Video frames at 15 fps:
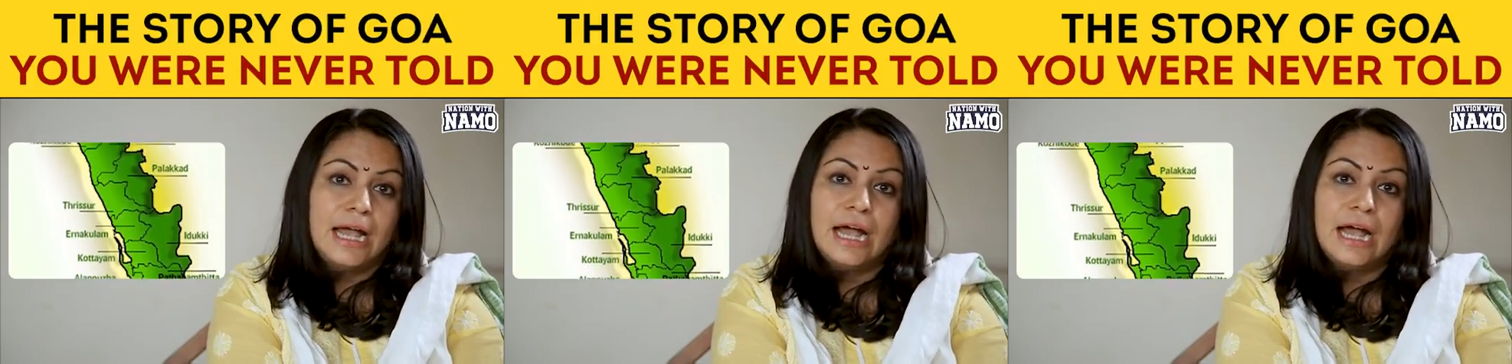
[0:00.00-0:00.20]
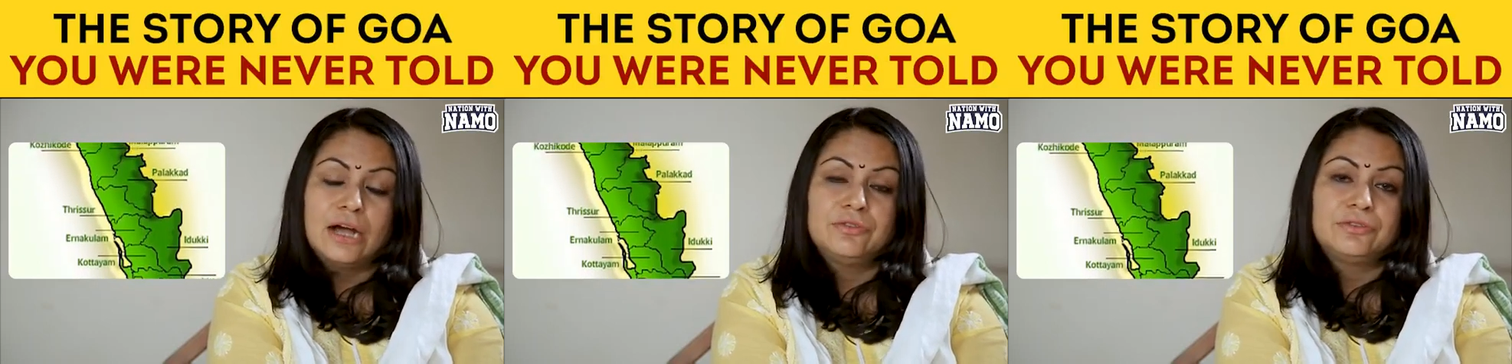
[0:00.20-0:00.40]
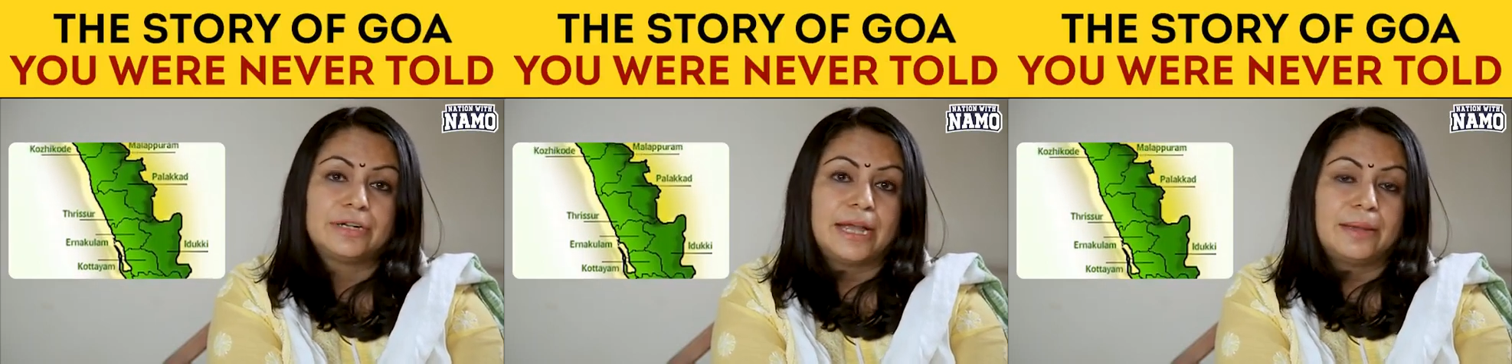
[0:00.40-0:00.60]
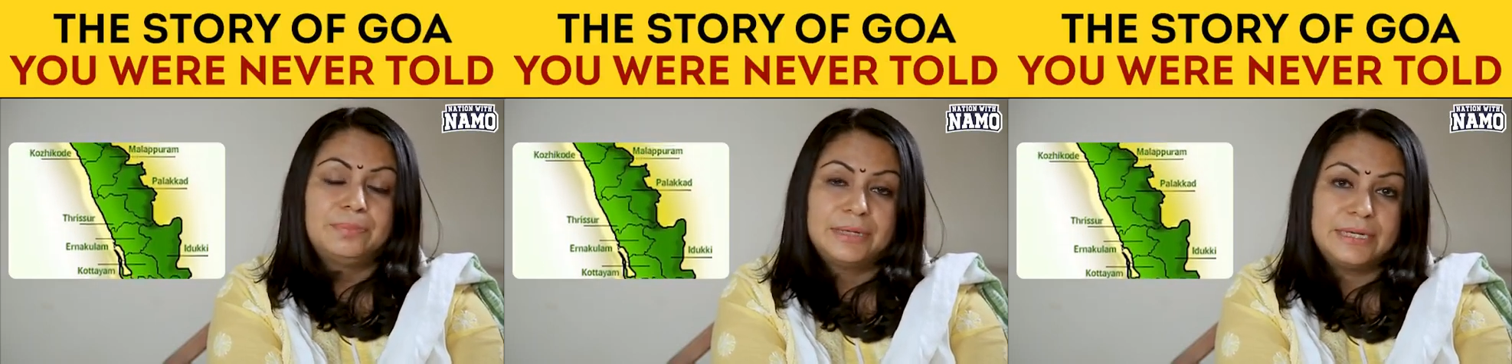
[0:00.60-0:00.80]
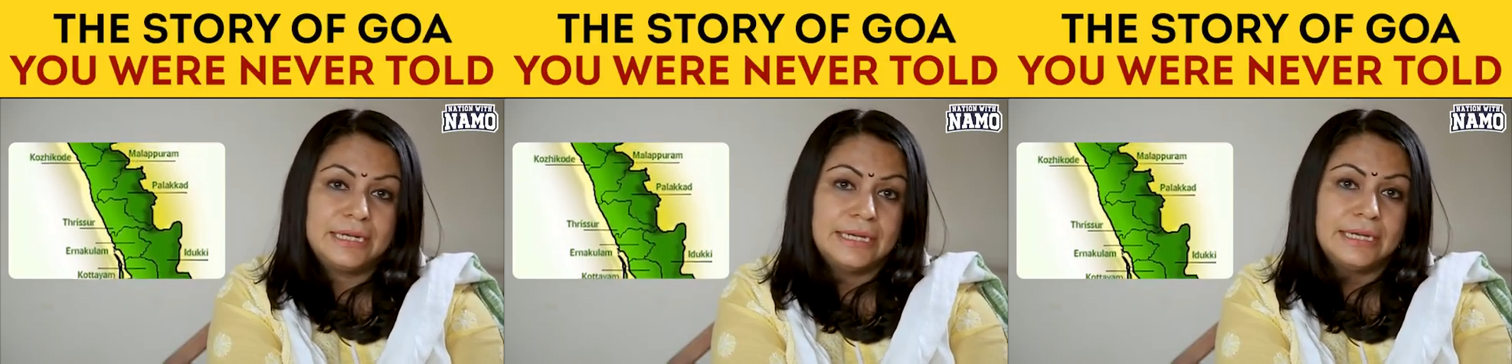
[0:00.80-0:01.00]
how
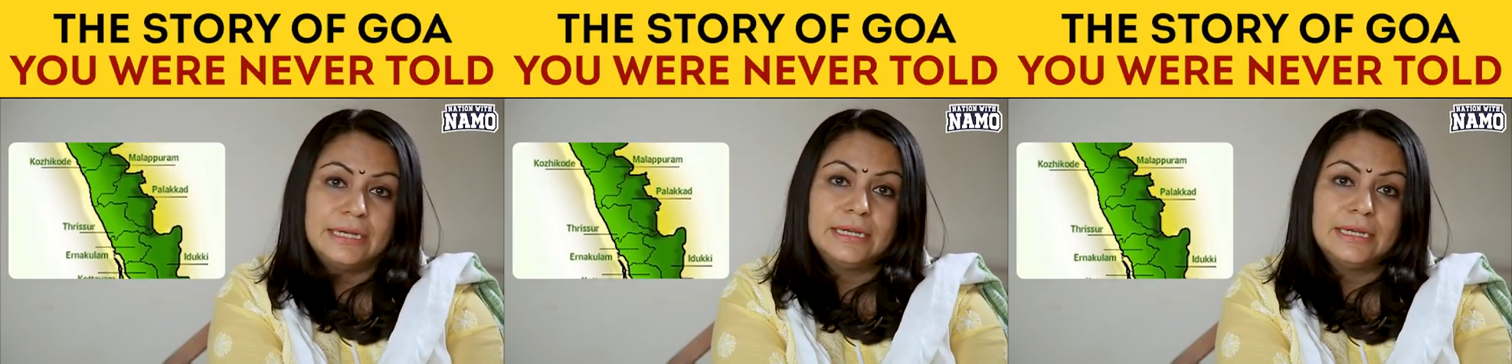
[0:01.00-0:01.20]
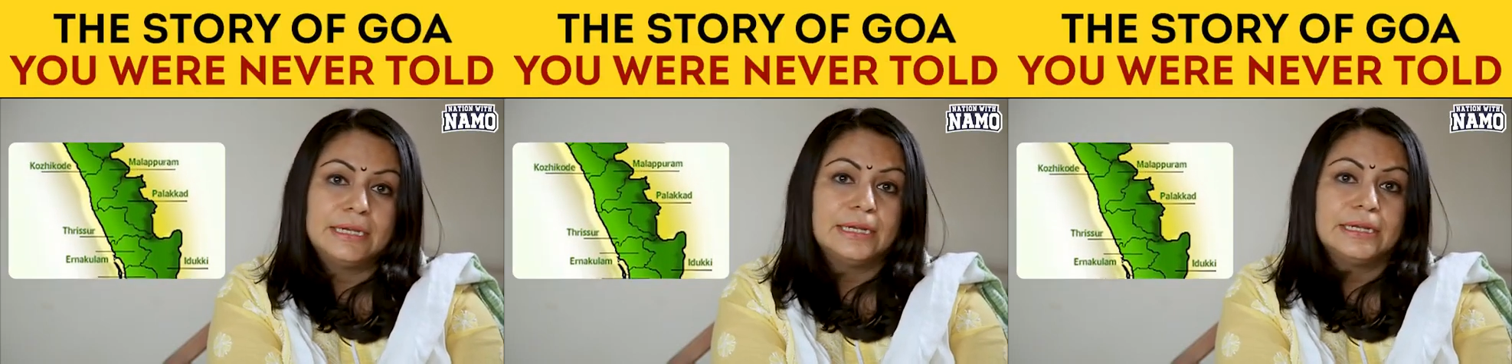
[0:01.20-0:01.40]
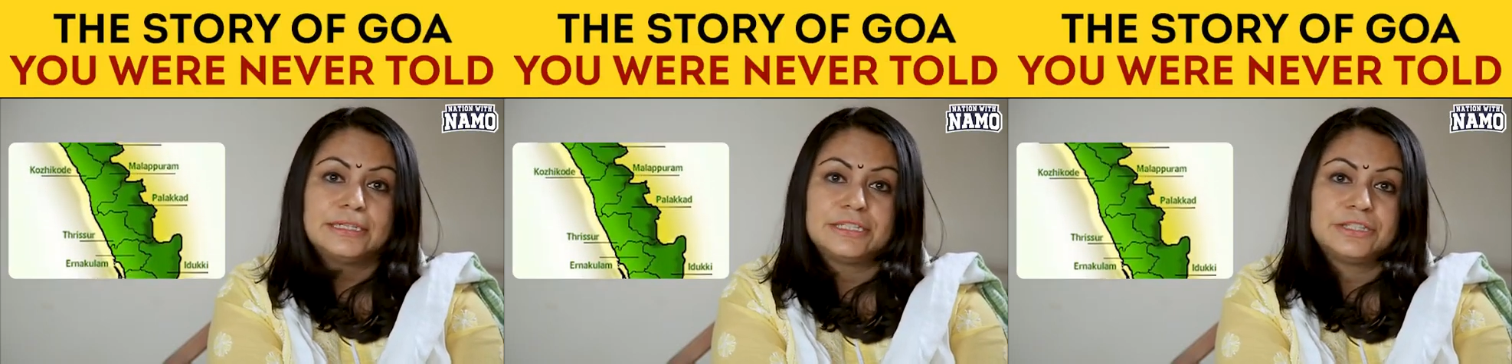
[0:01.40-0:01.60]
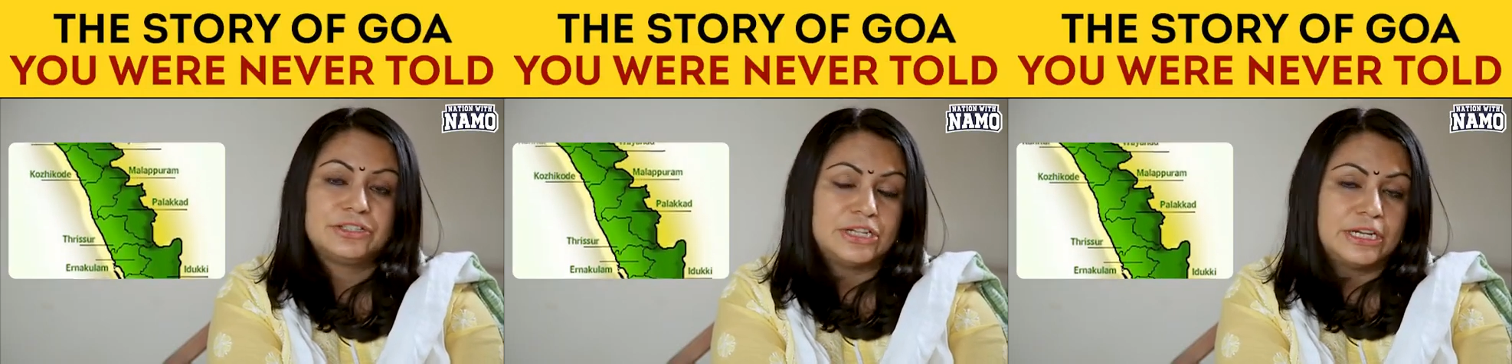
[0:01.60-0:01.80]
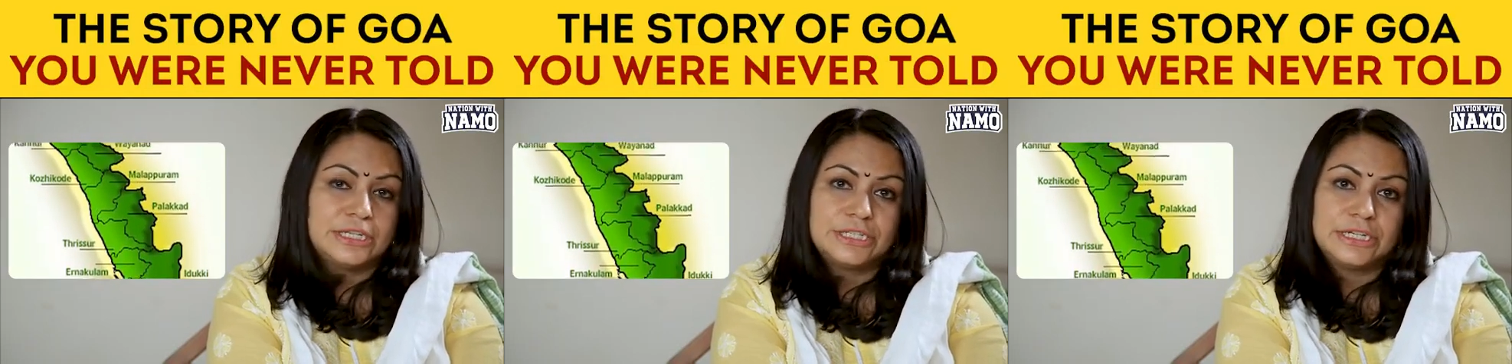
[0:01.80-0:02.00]
rapidly it is
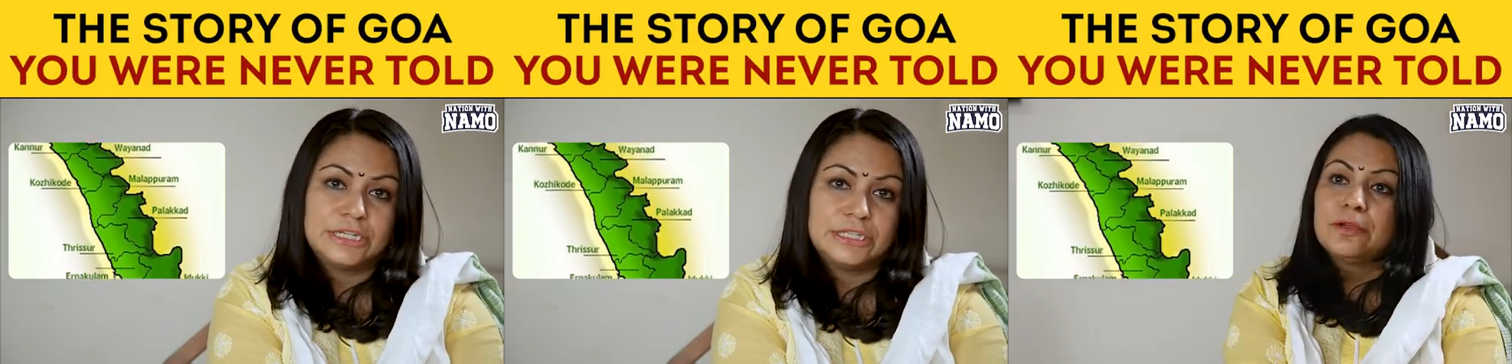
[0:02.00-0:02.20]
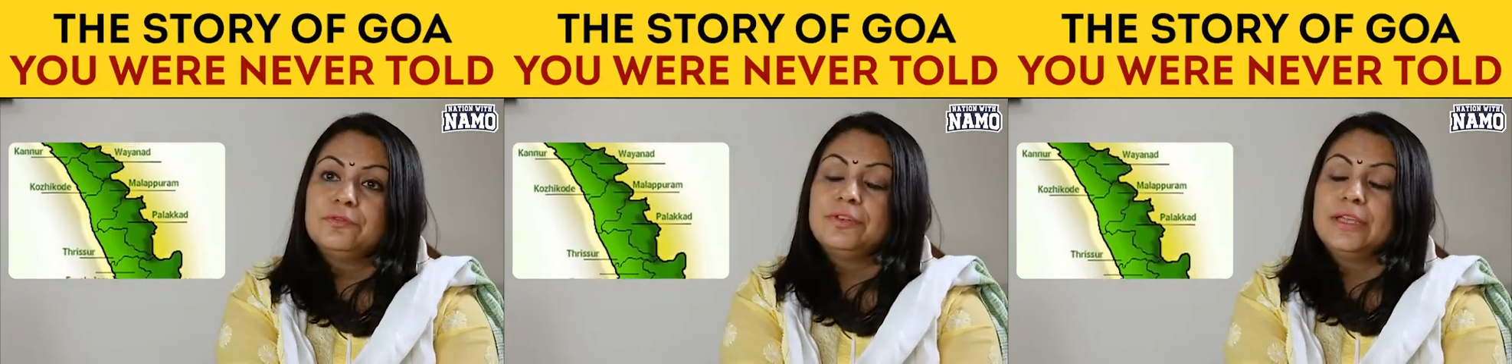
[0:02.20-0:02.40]
changing.